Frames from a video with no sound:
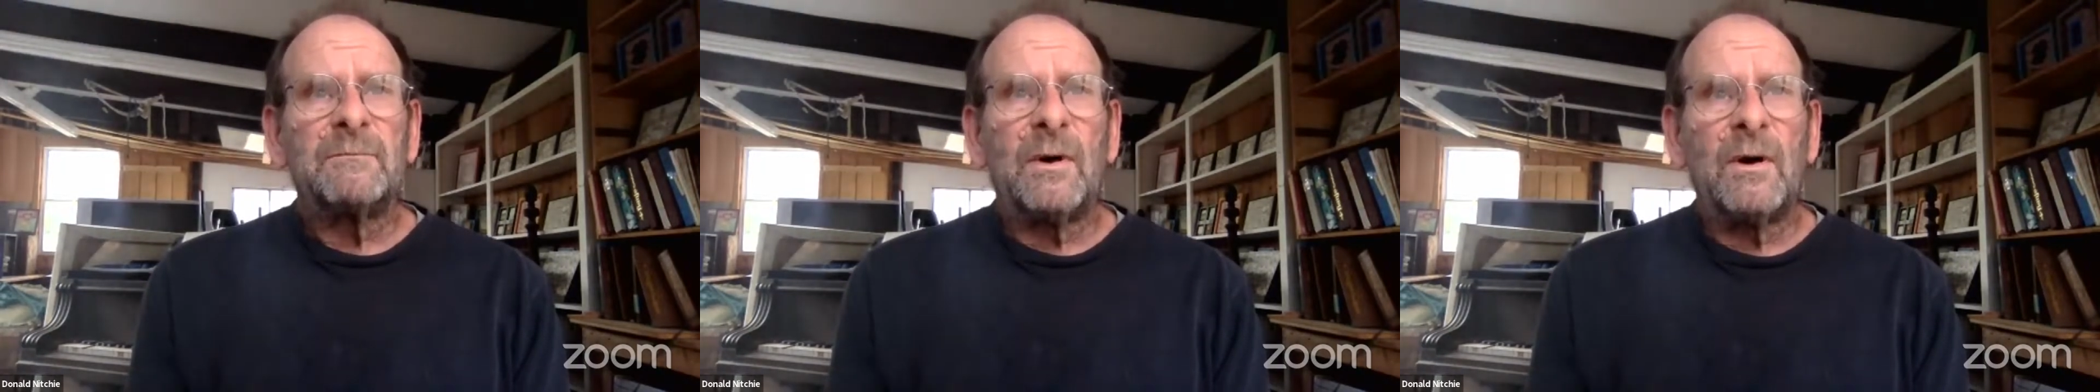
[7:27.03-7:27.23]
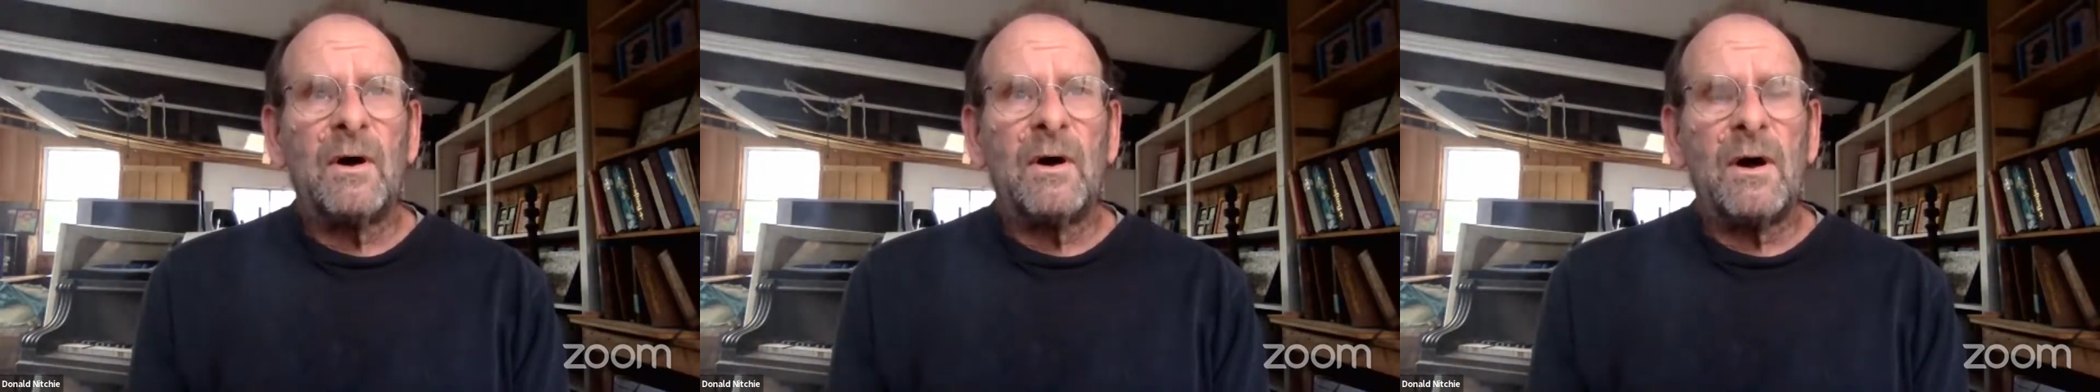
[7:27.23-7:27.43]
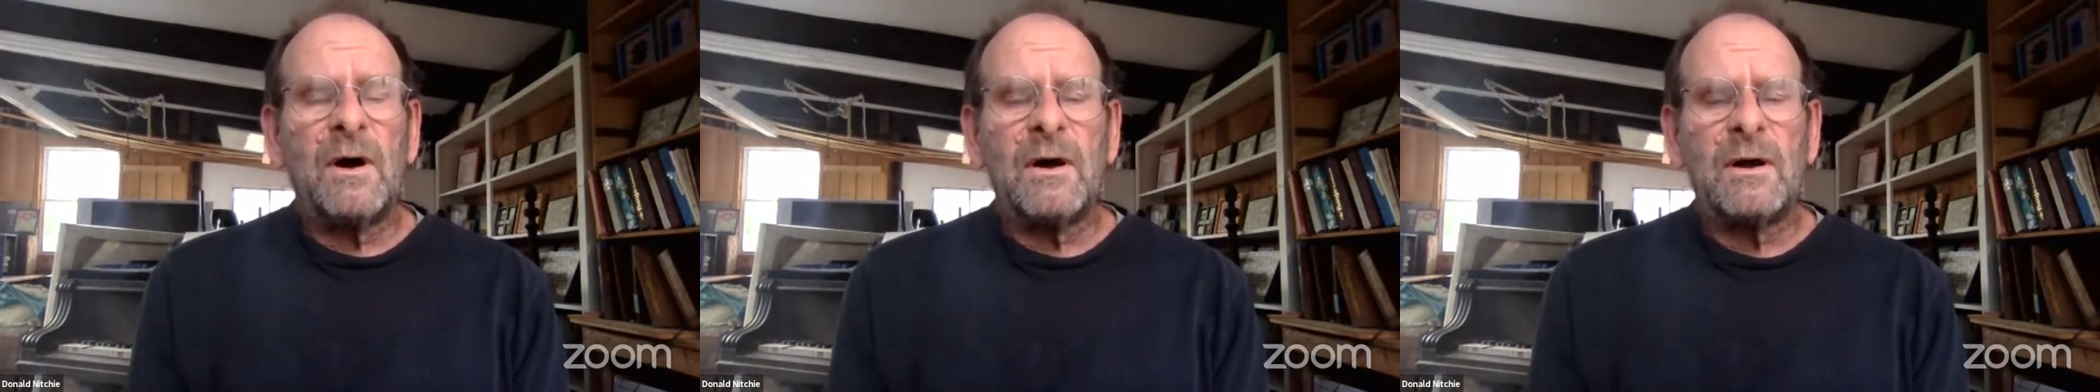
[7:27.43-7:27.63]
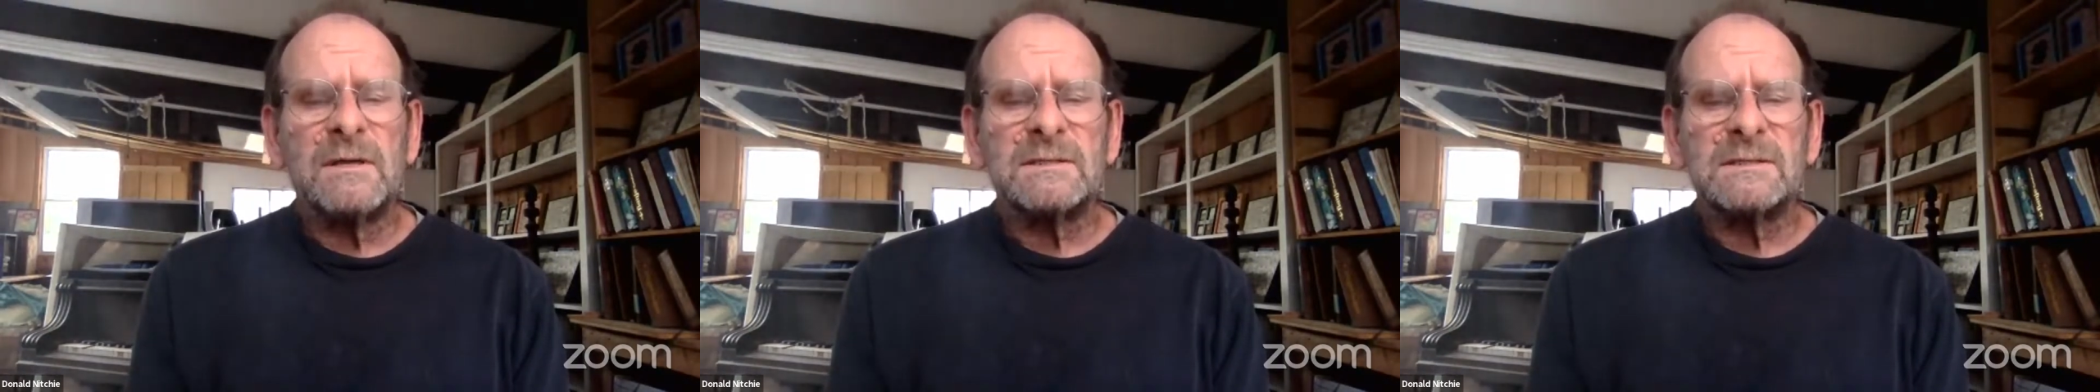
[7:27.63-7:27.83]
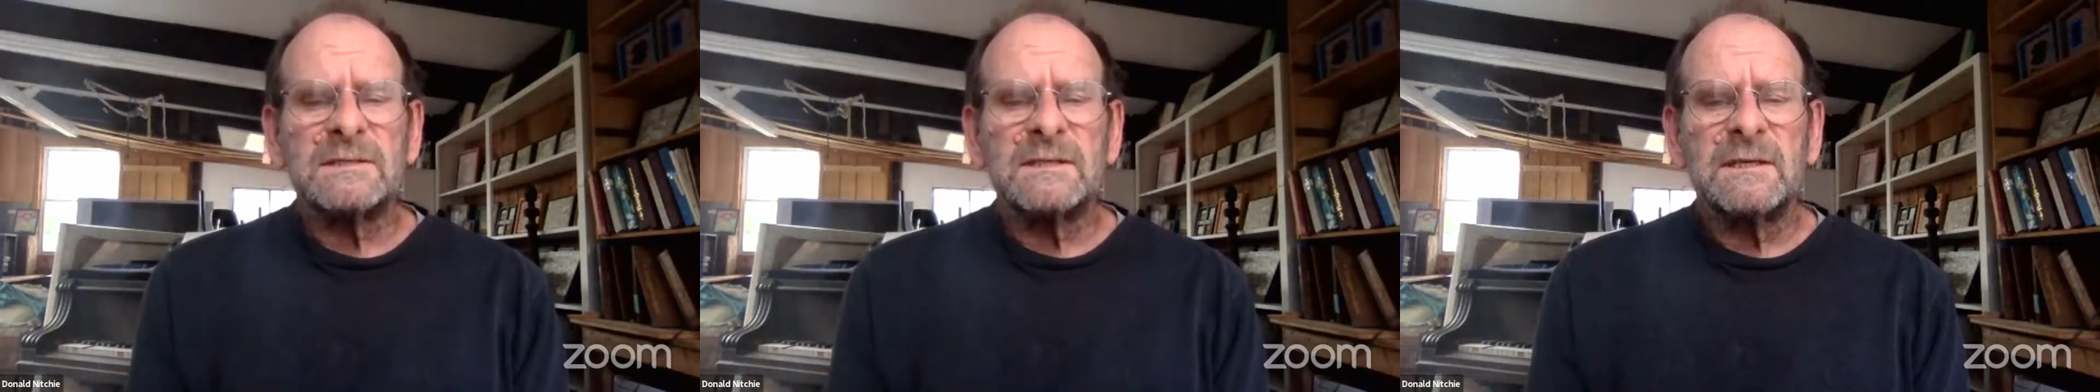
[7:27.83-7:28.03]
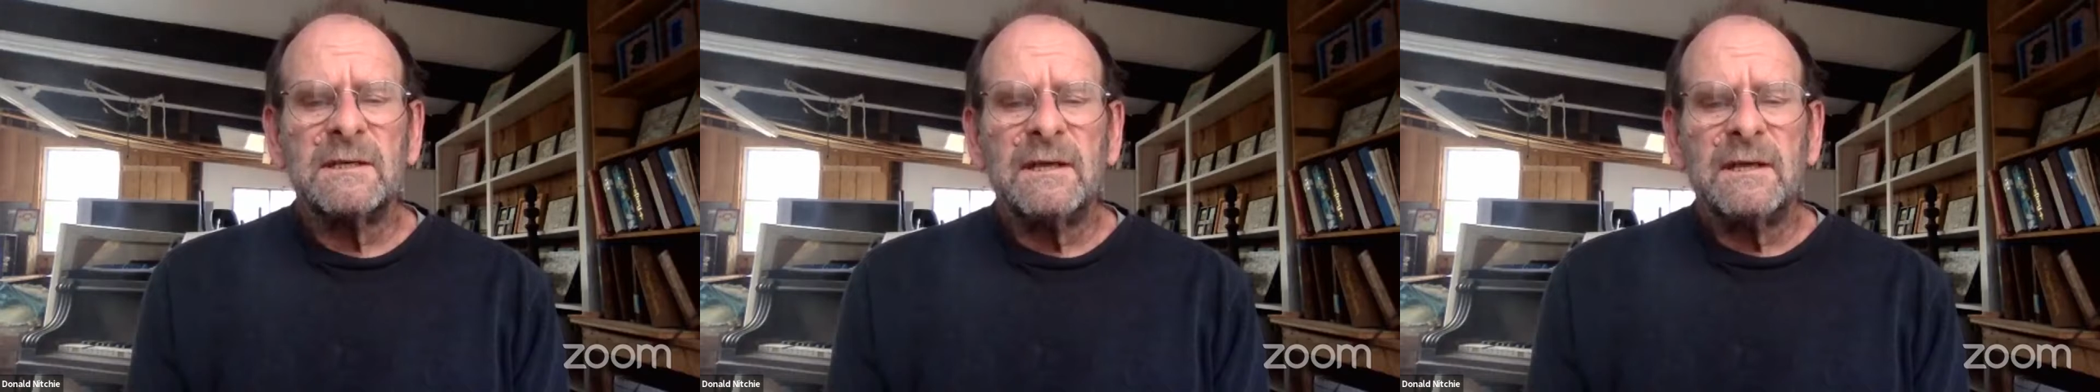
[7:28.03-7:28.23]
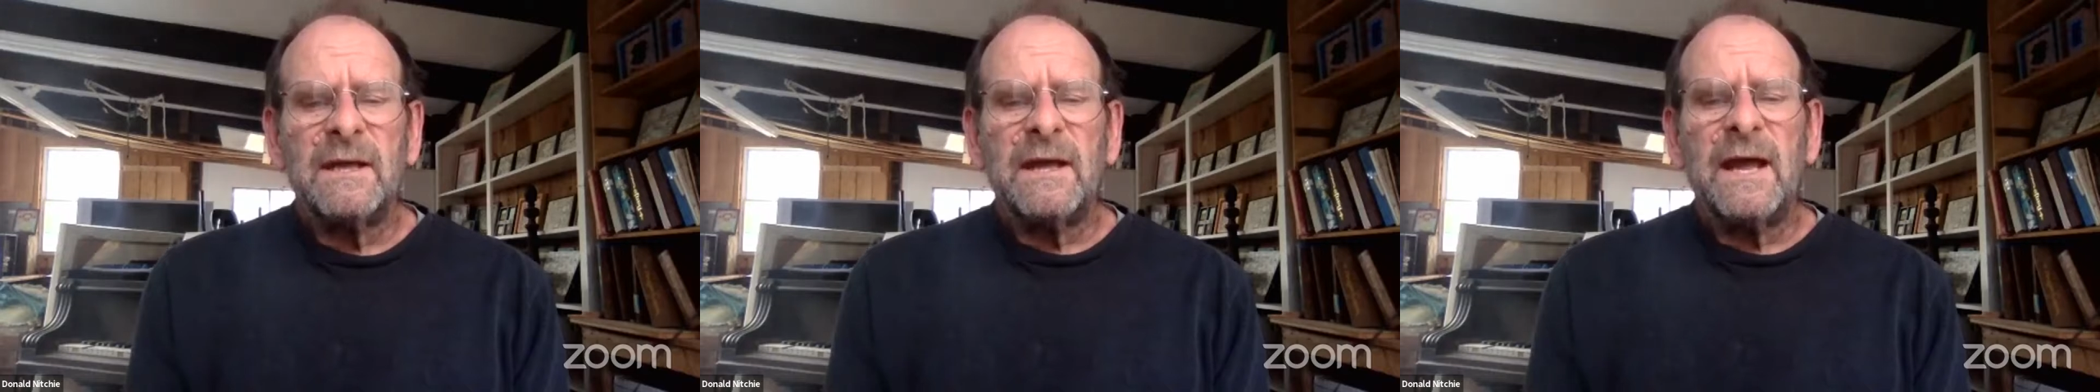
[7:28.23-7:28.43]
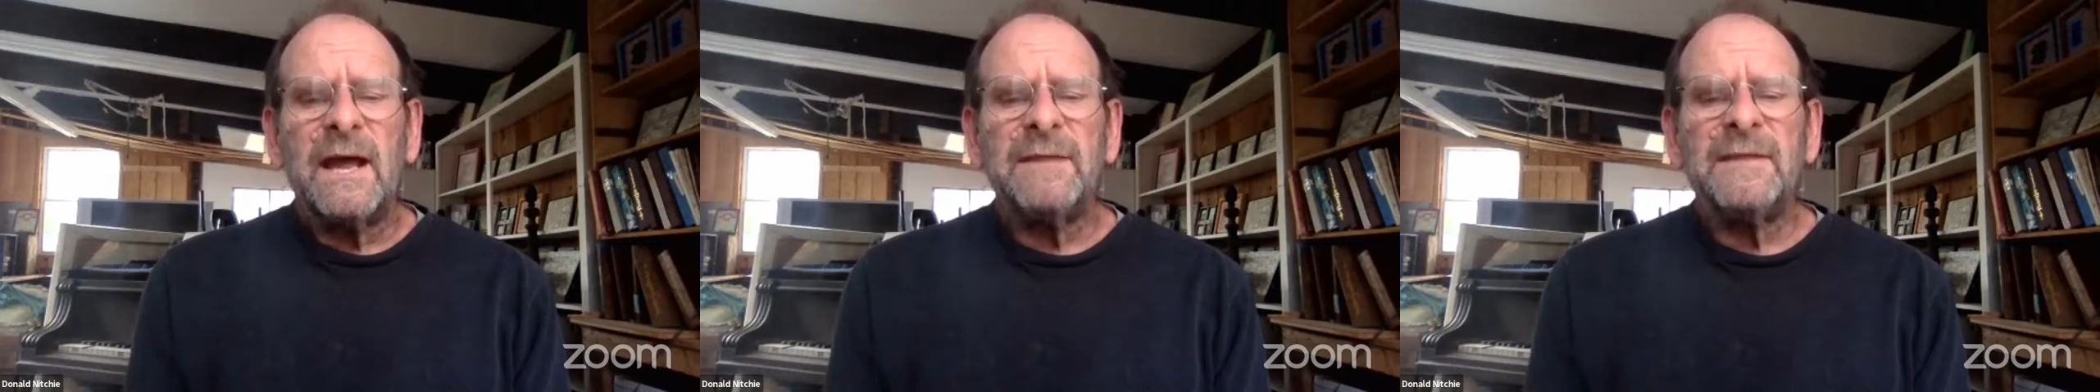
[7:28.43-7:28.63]
paused,
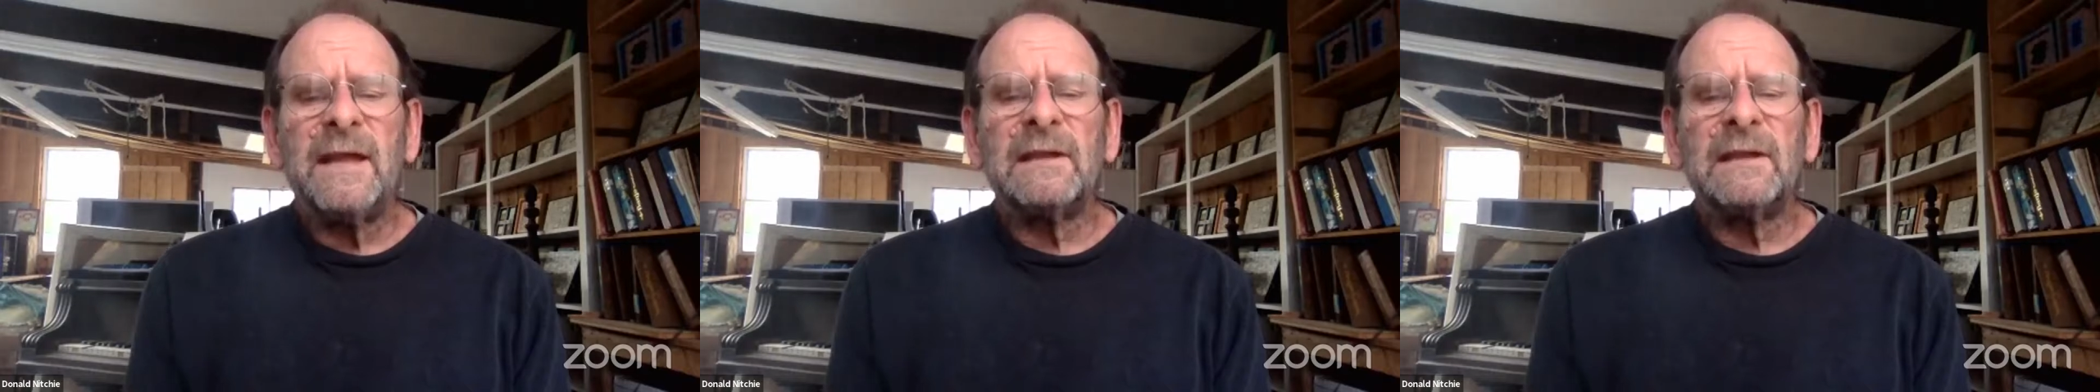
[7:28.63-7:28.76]
and